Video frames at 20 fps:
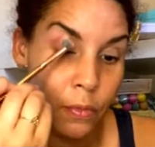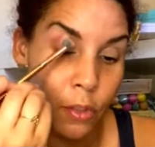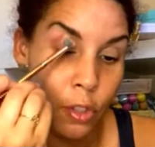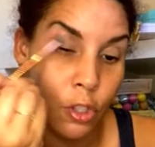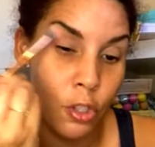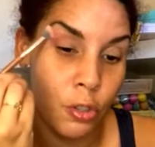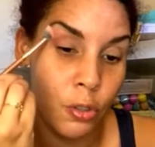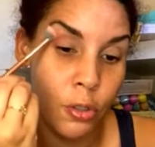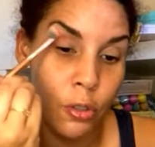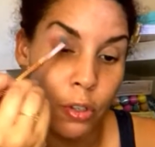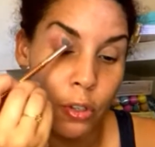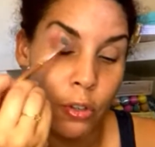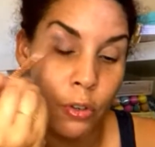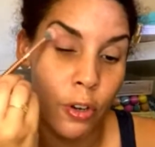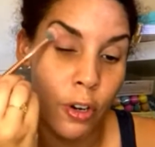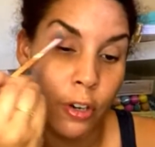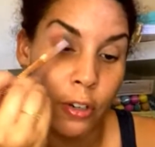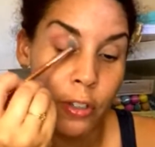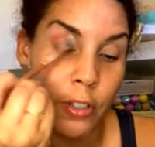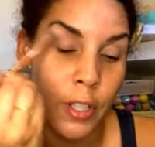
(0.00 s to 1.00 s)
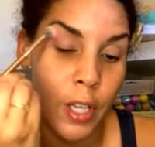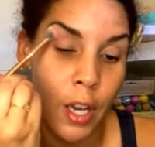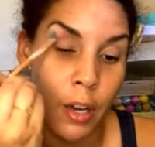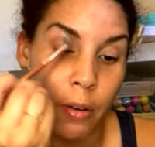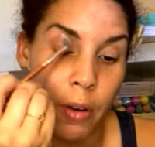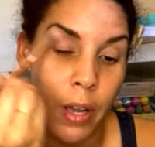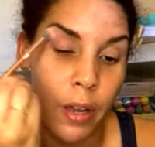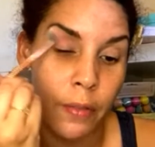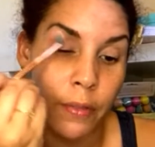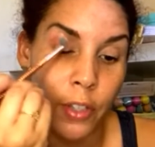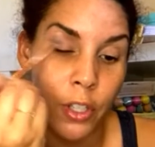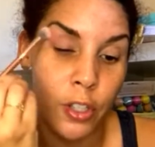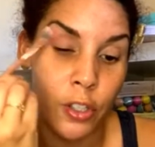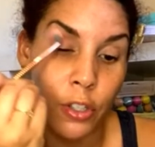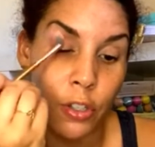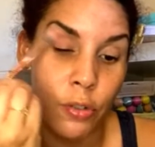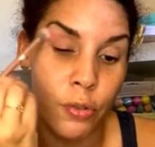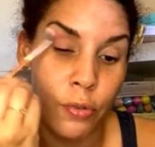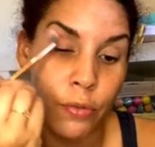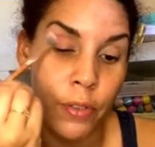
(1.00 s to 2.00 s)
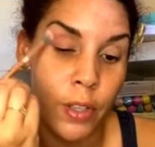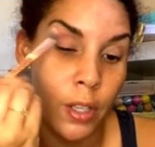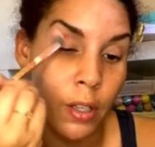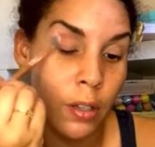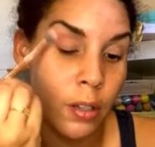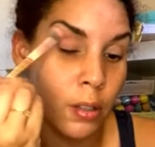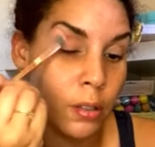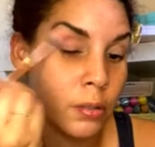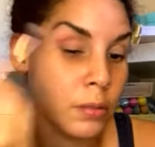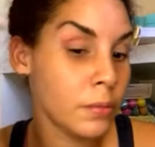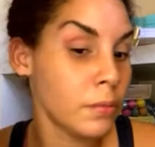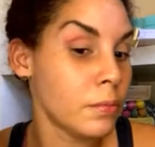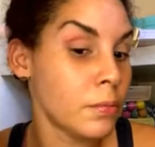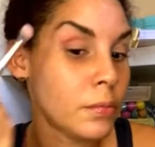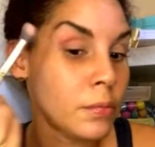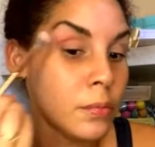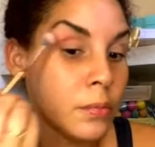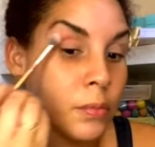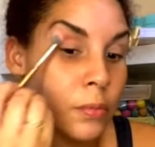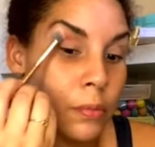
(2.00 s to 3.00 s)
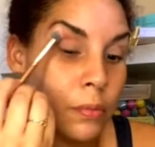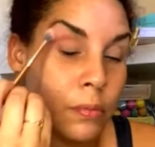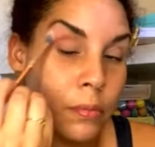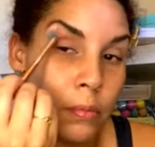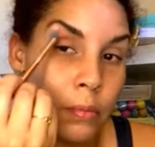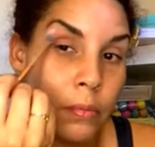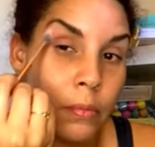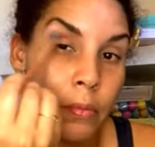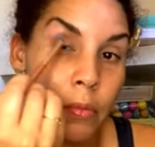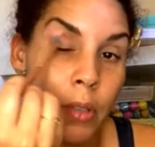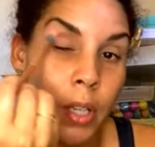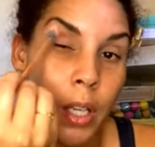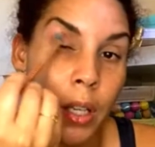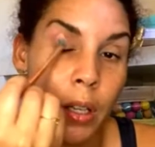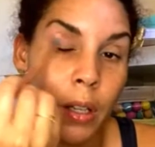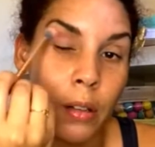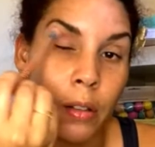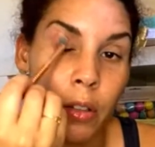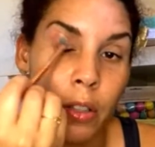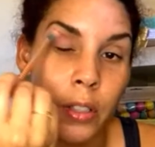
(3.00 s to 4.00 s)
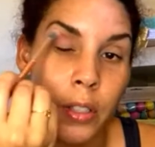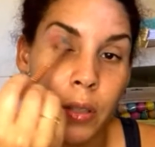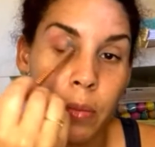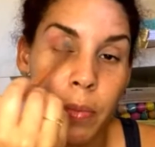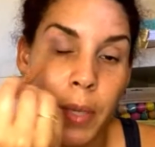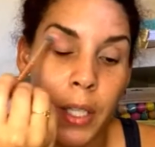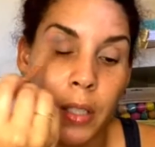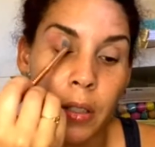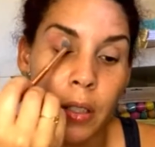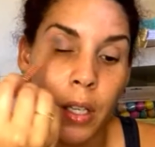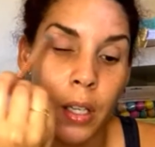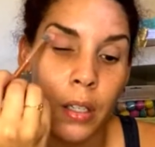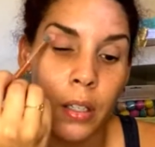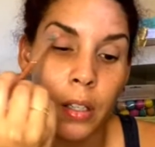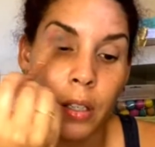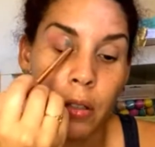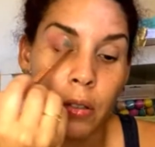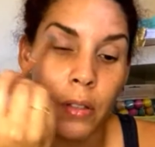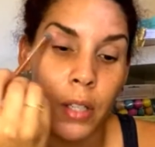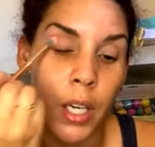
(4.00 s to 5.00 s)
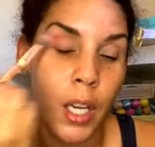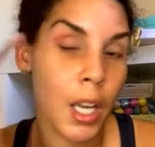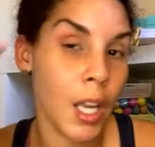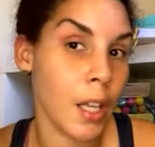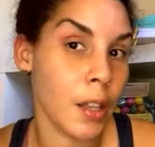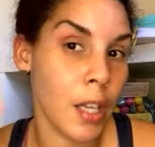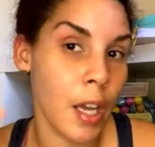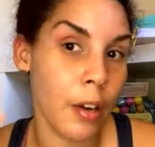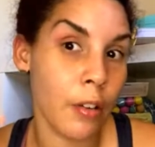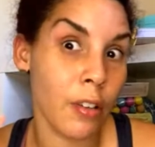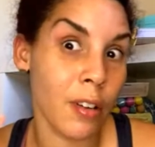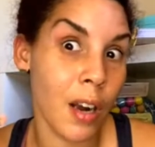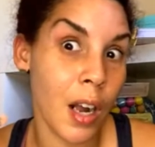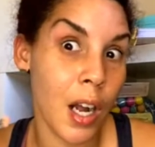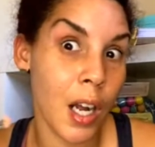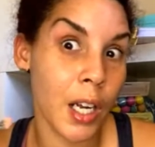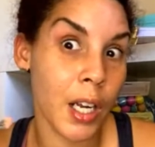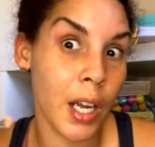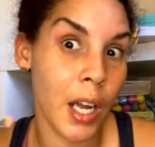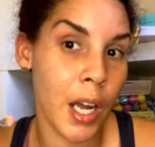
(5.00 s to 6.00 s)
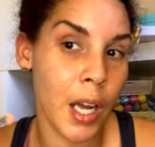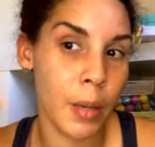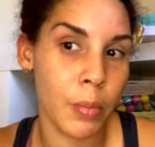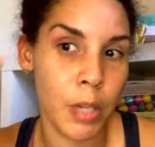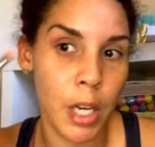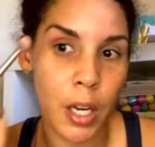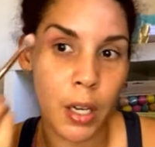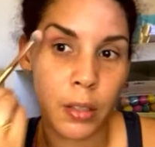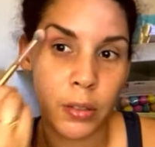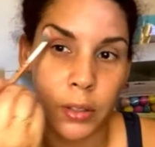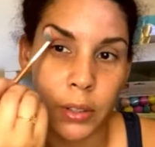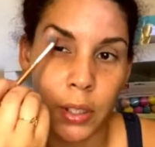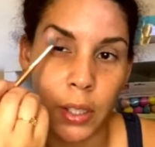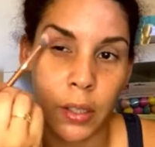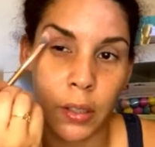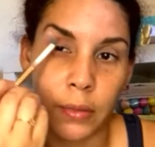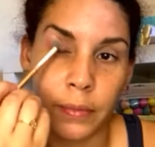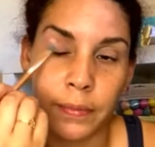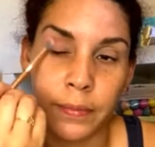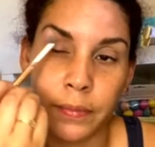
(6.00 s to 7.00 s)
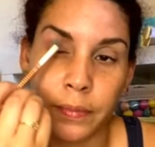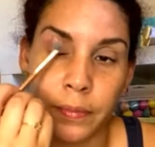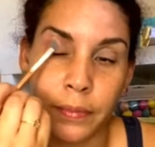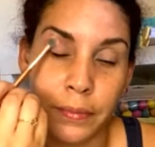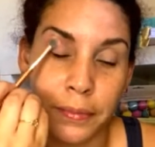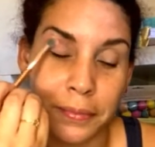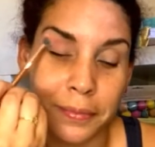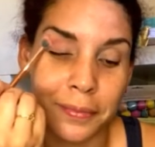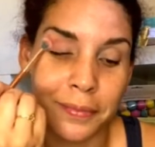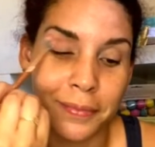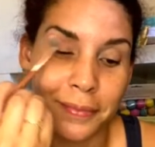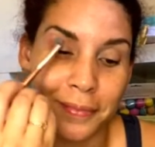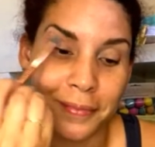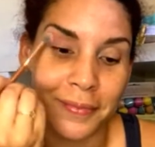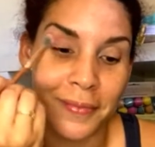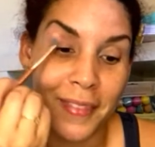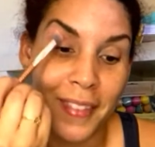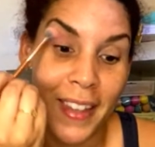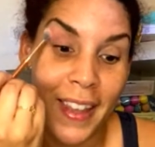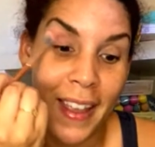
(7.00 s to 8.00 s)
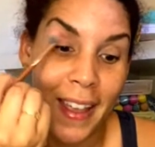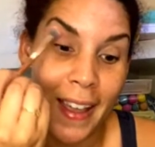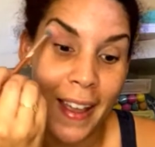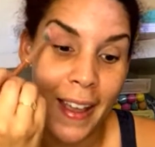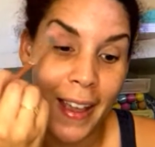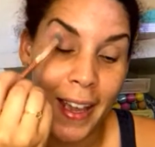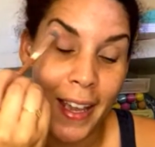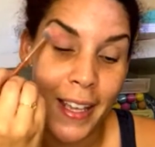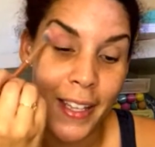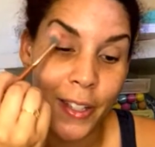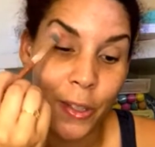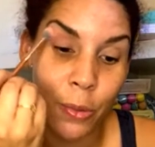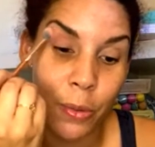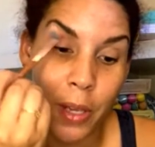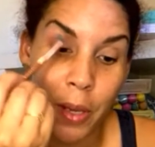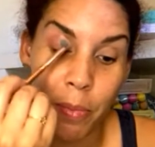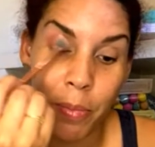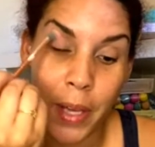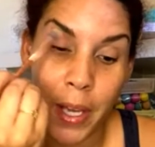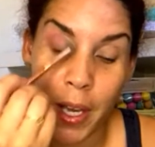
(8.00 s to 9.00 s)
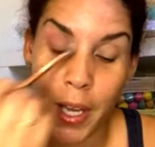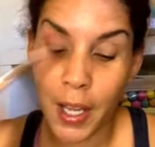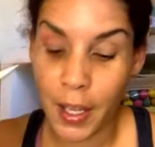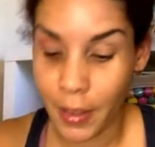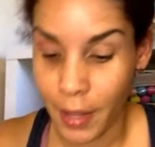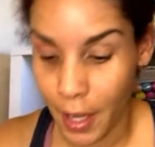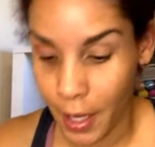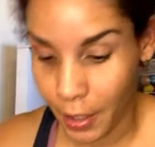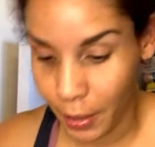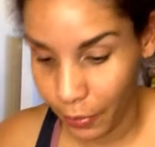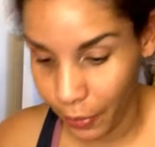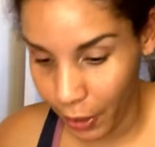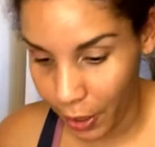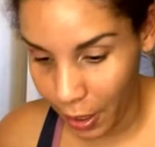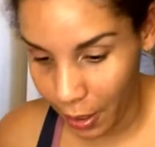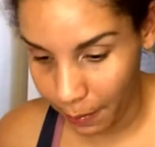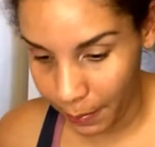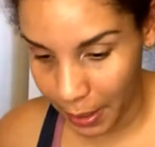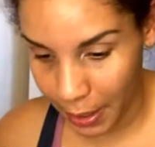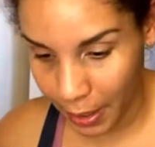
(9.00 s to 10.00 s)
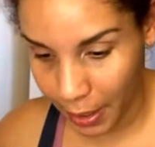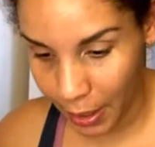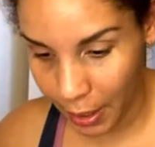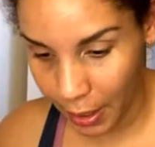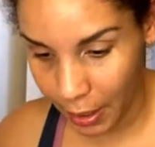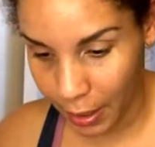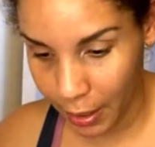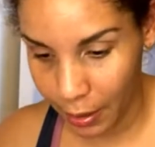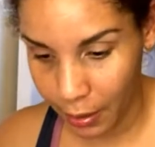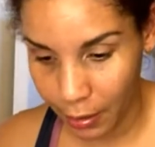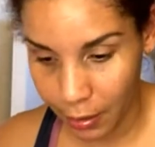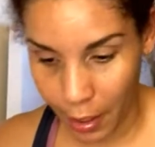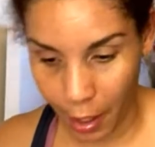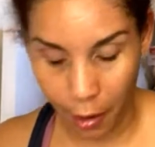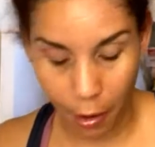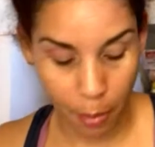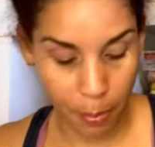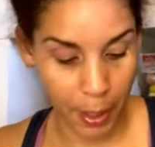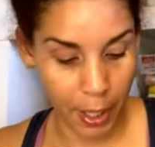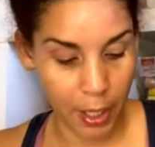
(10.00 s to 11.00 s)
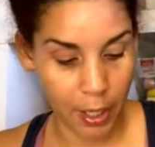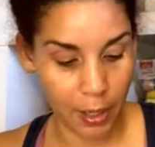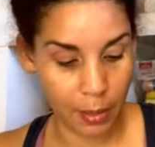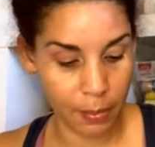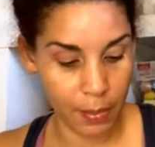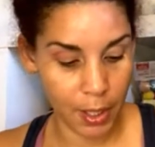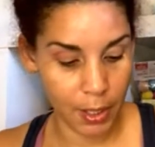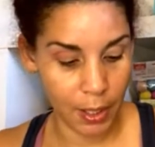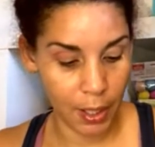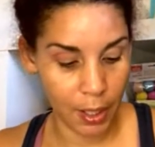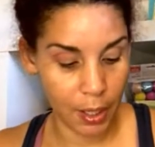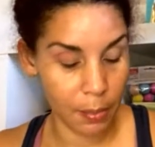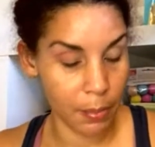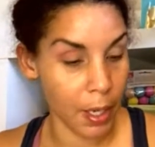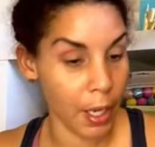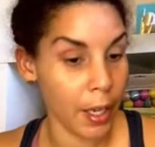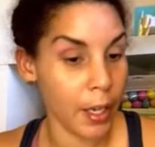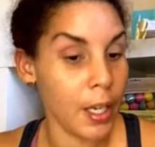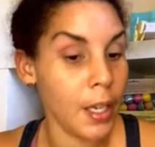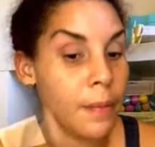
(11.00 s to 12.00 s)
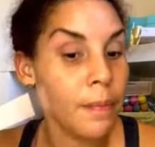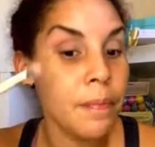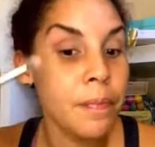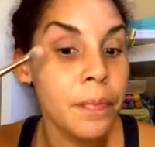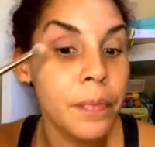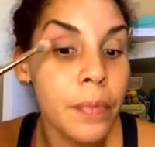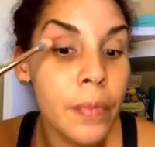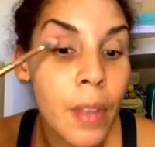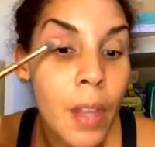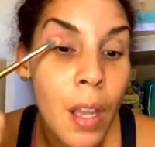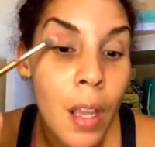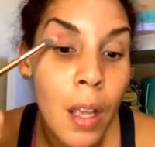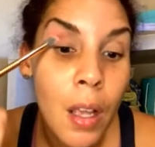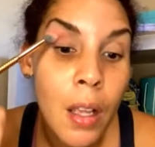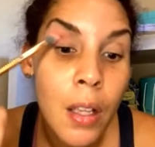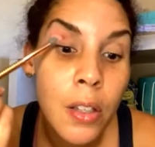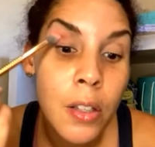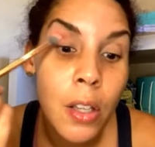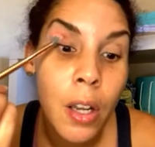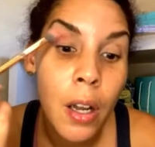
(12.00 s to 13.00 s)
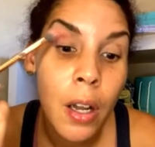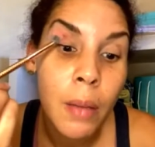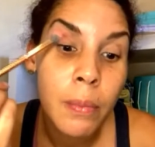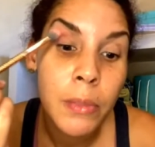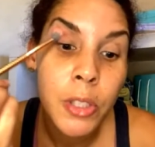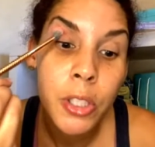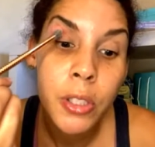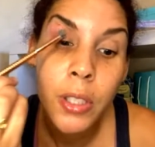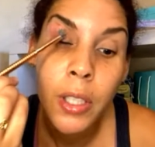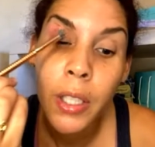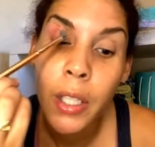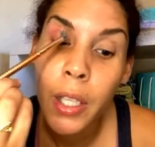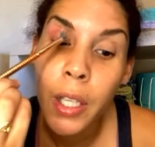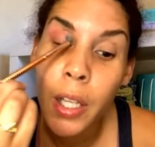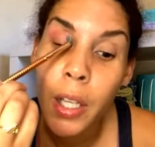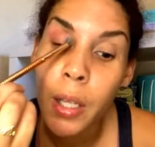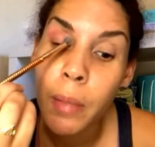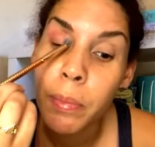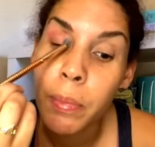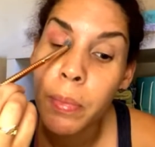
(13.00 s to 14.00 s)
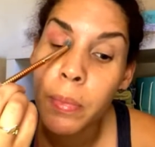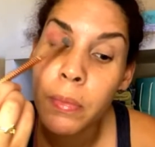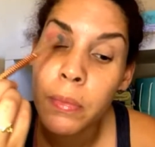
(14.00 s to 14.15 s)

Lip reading: Do yours however you feel it looks best on you. And I got that rock eyebrow, so. Hey, Sweet Pea, thanks for coming in. I hope I didn't miss anybody. So I'm just gonna keep